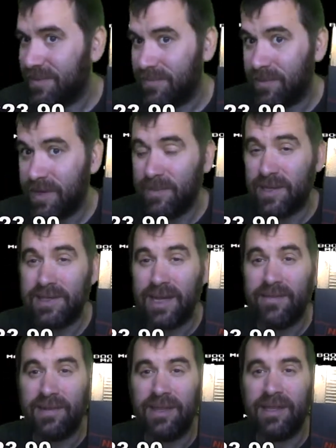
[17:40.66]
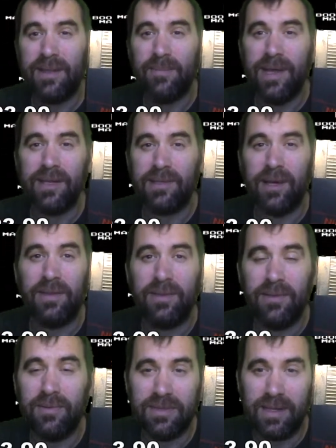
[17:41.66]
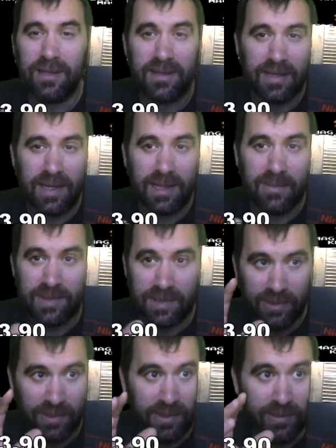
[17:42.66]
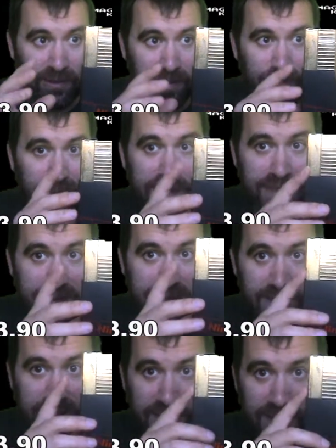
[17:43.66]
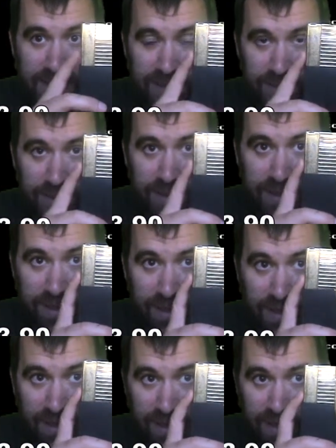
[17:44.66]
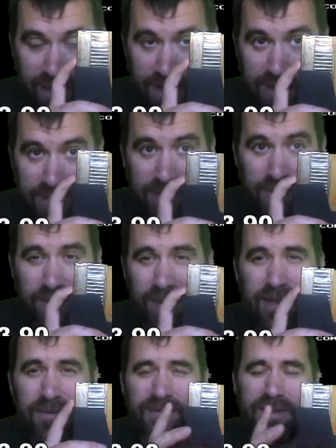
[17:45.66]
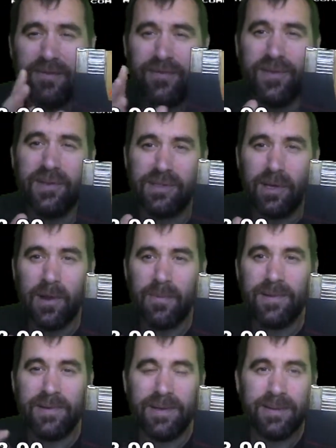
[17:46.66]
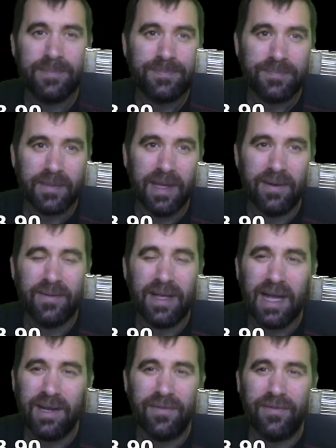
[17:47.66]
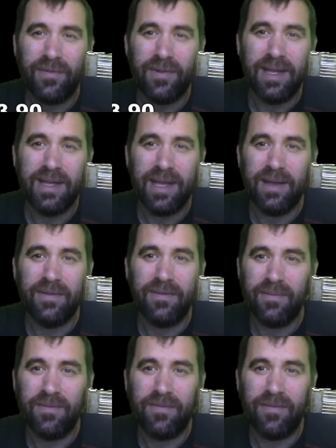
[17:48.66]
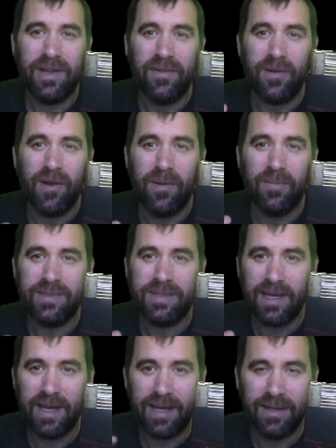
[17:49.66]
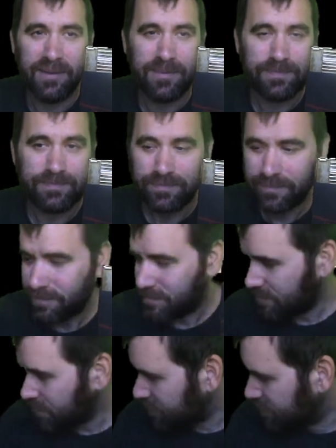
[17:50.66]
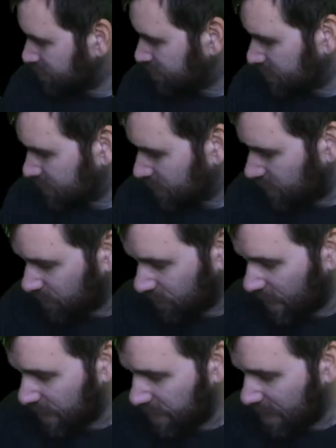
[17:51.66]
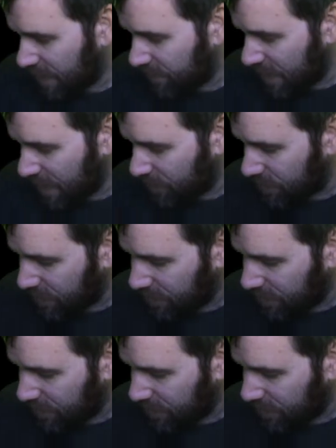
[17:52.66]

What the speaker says: Pretty much everything that makes all the new Zelda games good were present in this one. And this one really feels open and kind of free roam style. So I had to have that one